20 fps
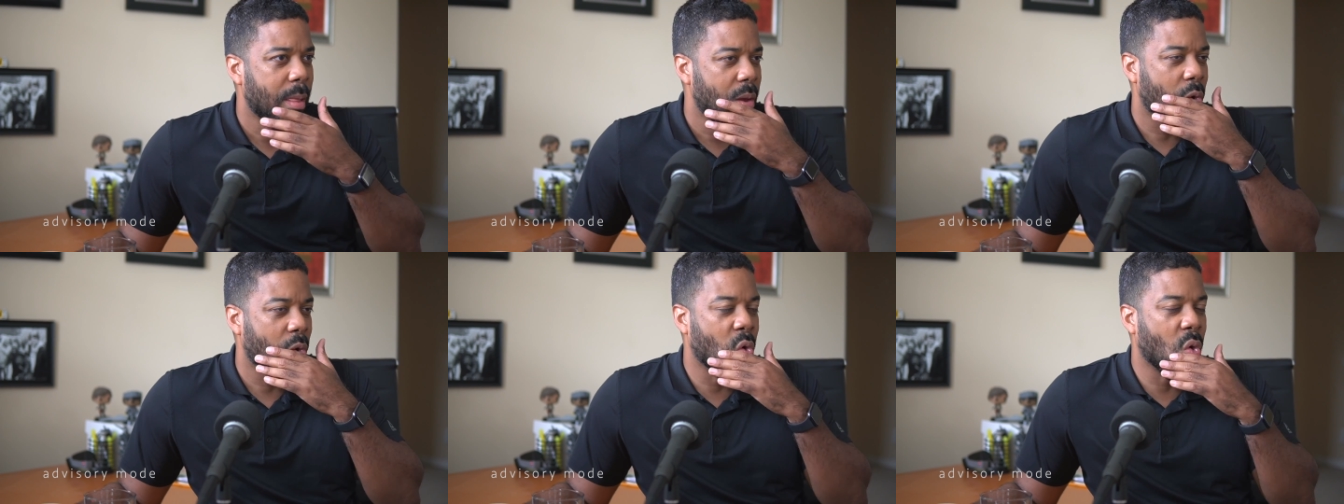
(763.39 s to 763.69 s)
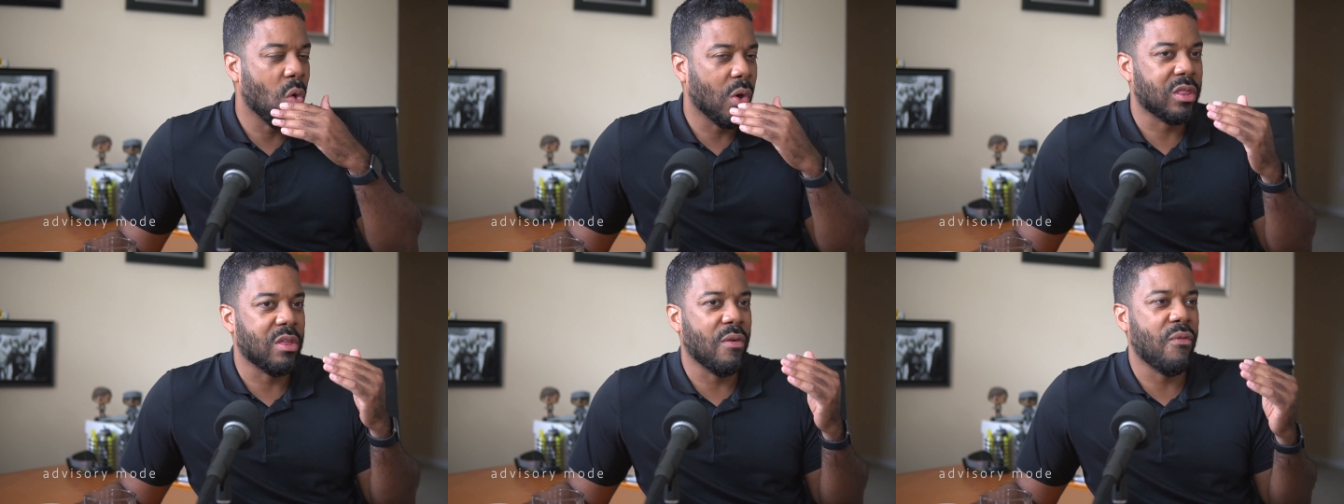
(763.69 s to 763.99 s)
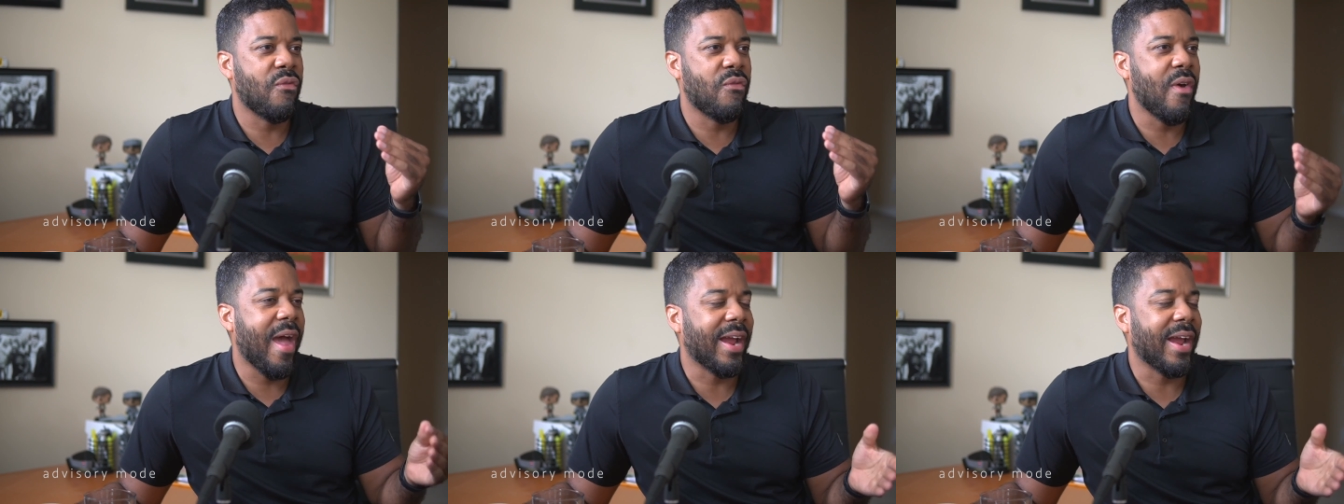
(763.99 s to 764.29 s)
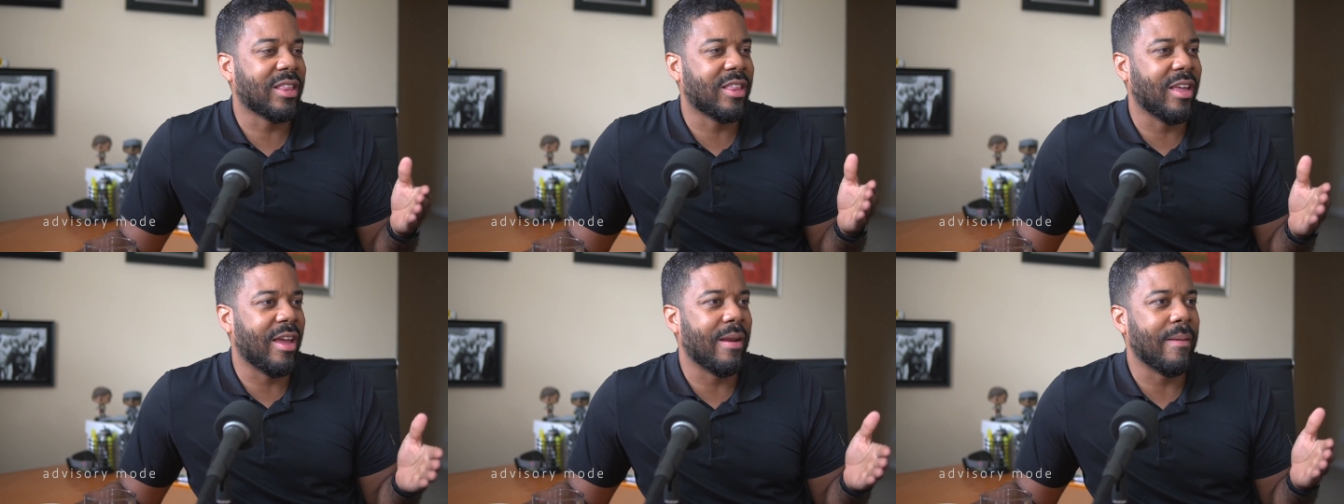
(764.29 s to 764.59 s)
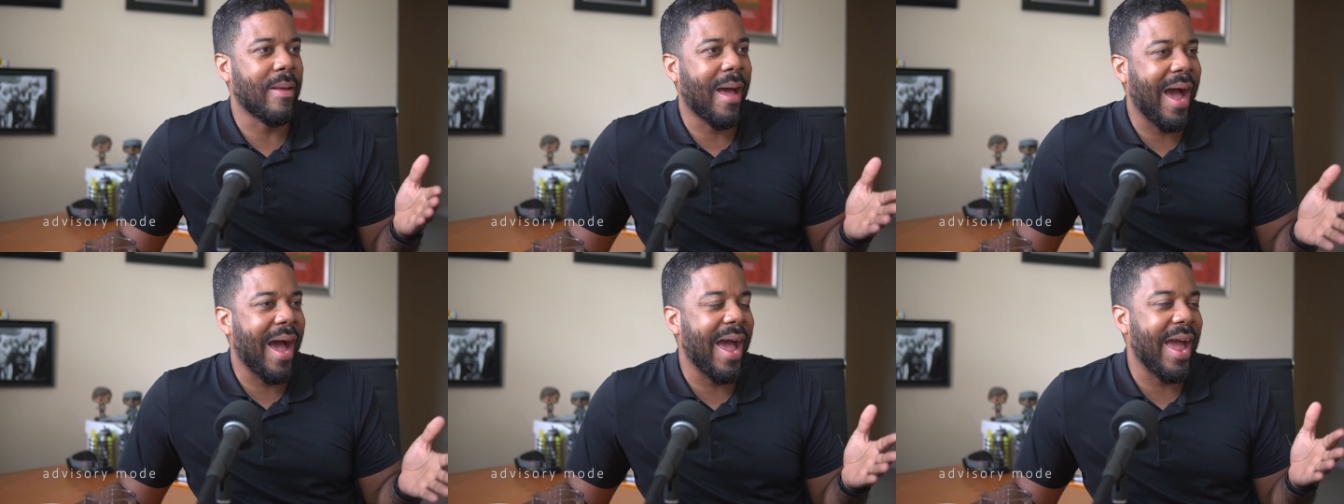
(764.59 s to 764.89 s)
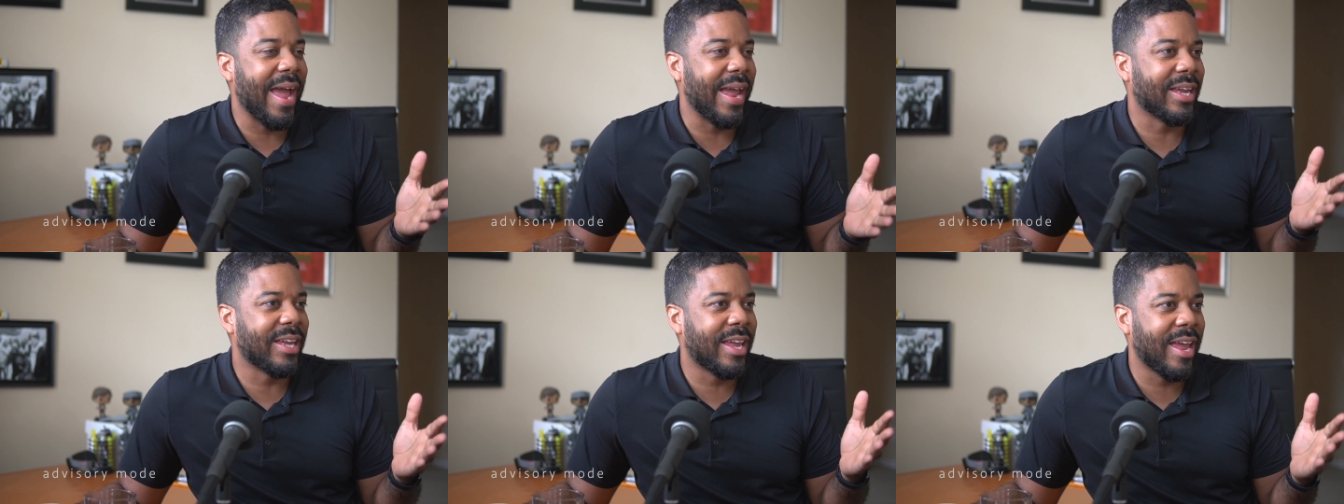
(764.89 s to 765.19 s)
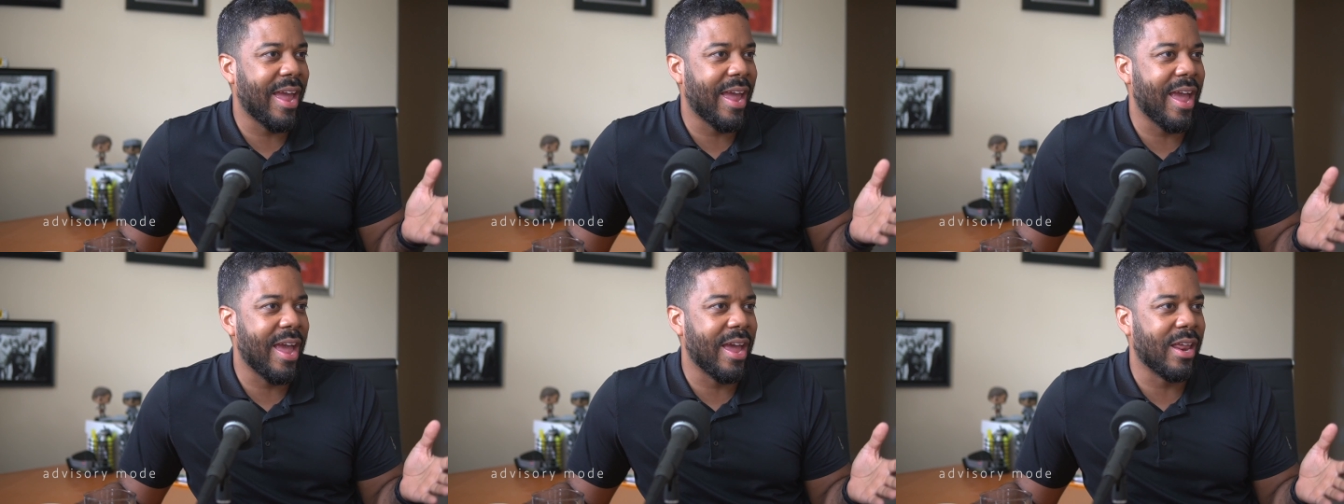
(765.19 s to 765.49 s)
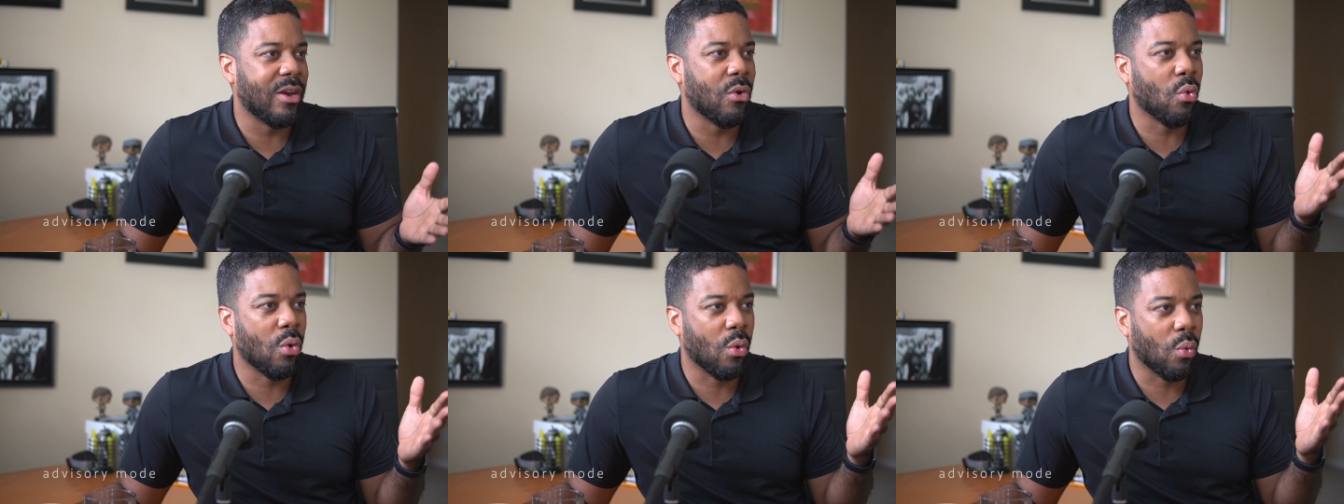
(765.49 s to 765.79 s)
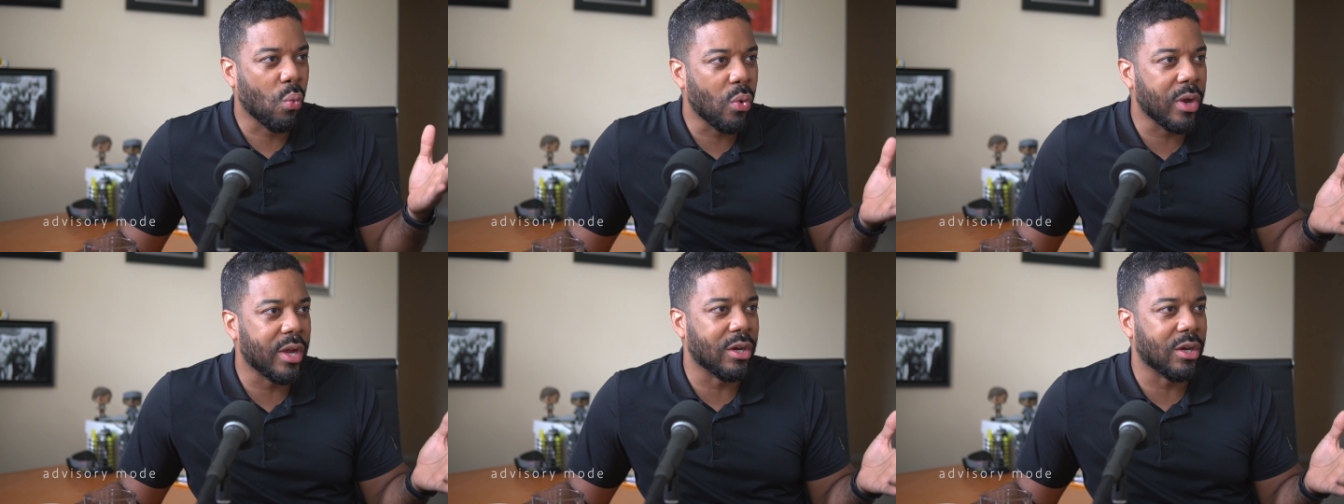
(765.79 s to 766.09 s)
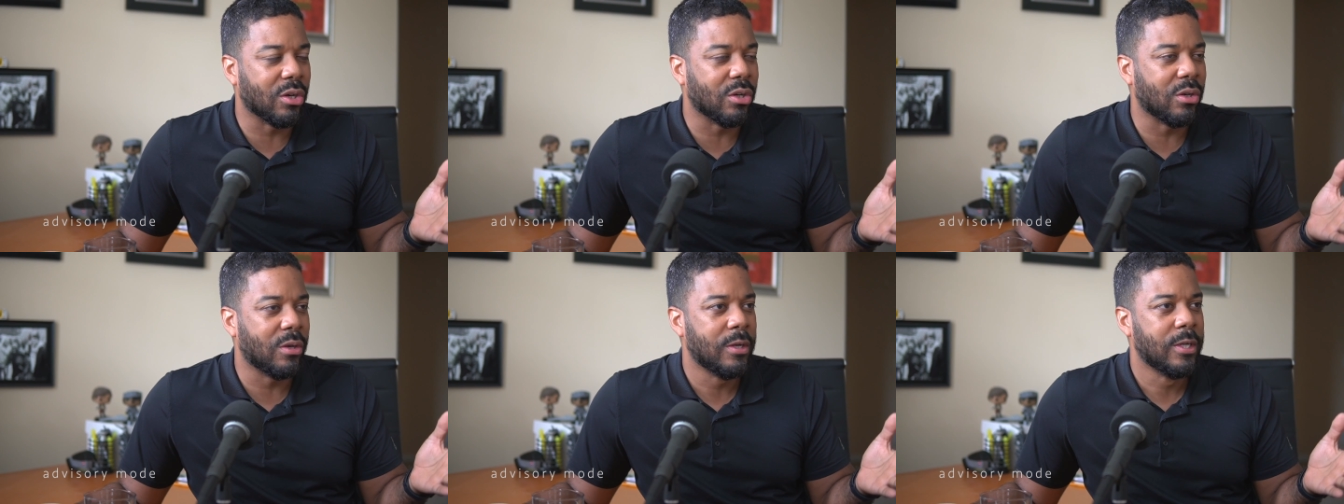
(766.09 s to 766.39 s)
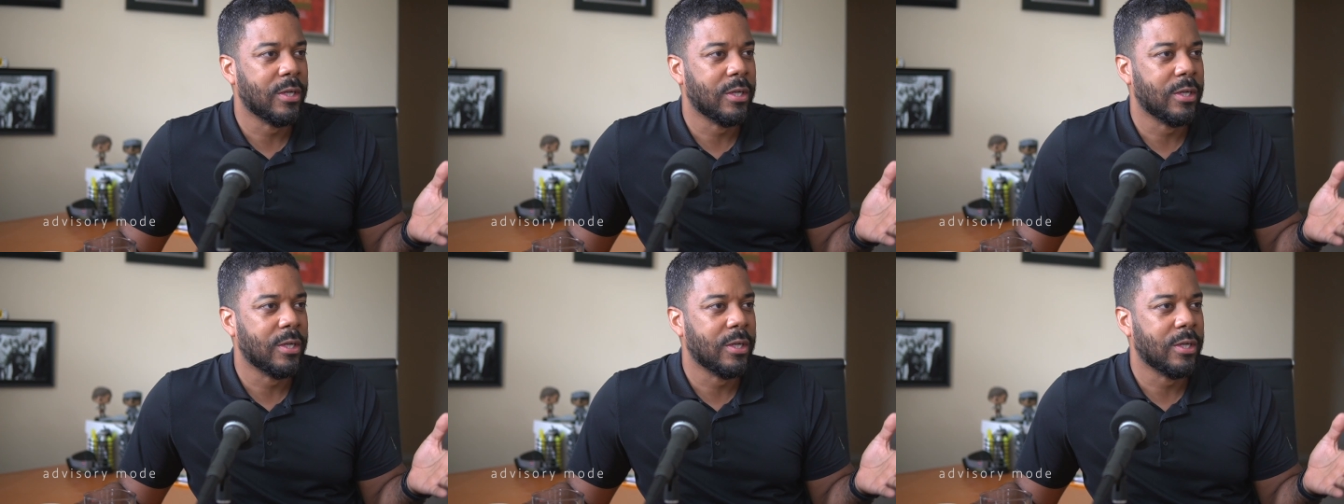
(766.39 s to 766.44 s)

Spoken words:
or the fact that I can or will